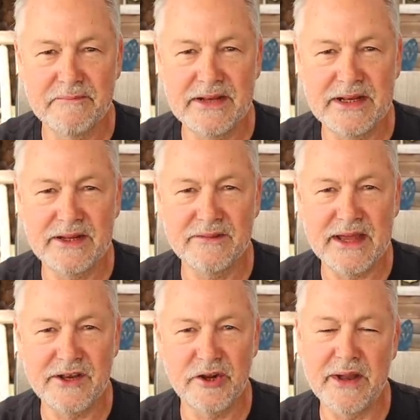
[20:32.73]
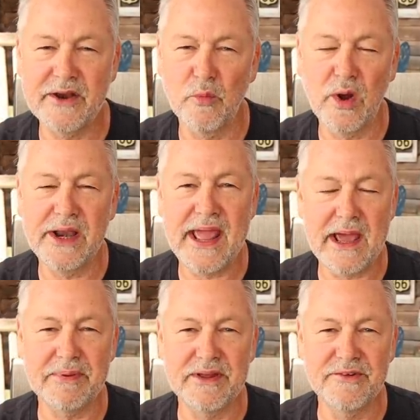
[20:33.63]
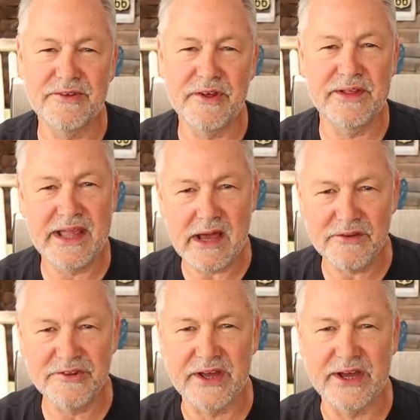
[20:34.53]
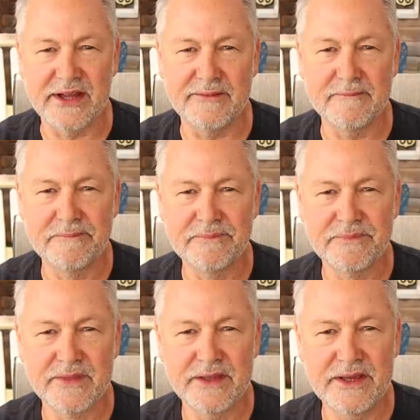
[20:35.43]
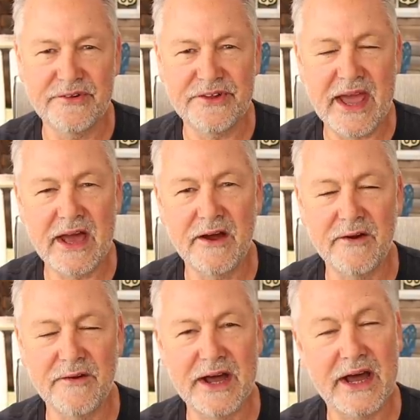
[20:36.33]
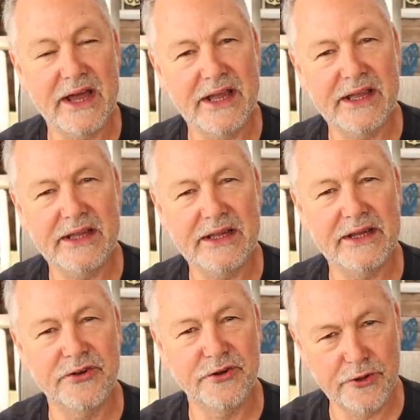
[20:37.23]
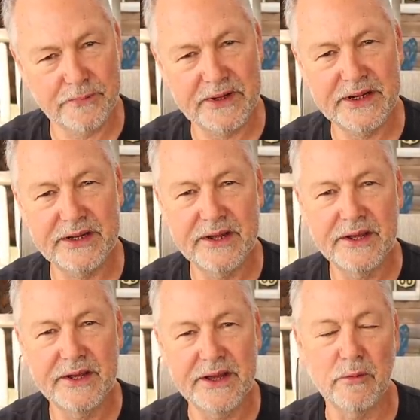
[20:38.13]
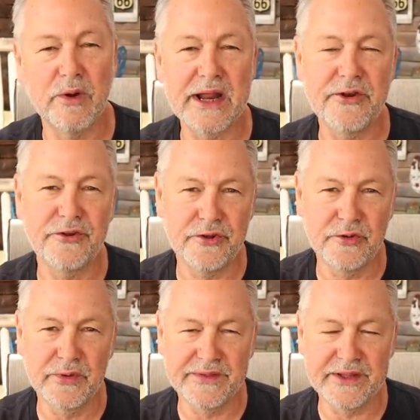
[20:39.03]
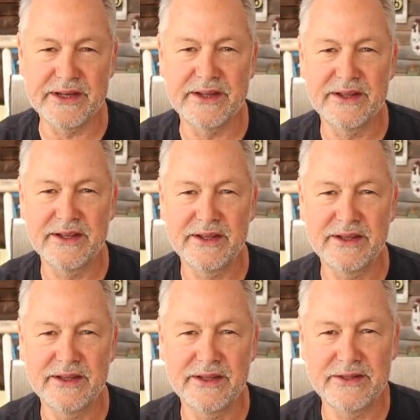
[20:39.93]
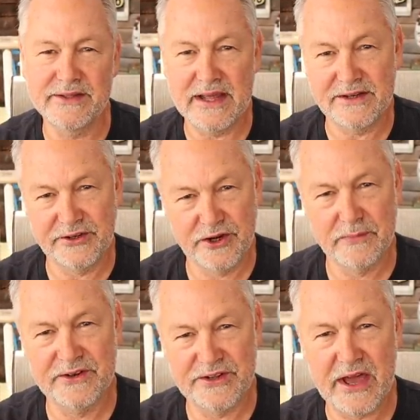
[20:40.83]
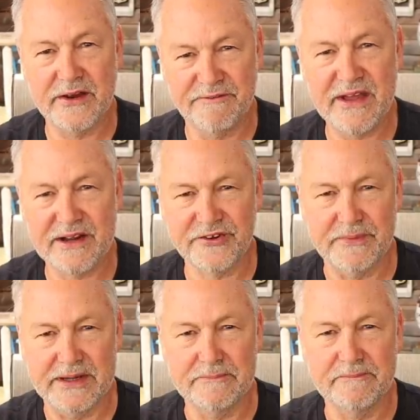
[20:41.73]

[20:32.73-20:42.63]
Meaning that no matter what happens on the outside, it's how I interpret it and what I do with it that determines how it affects me.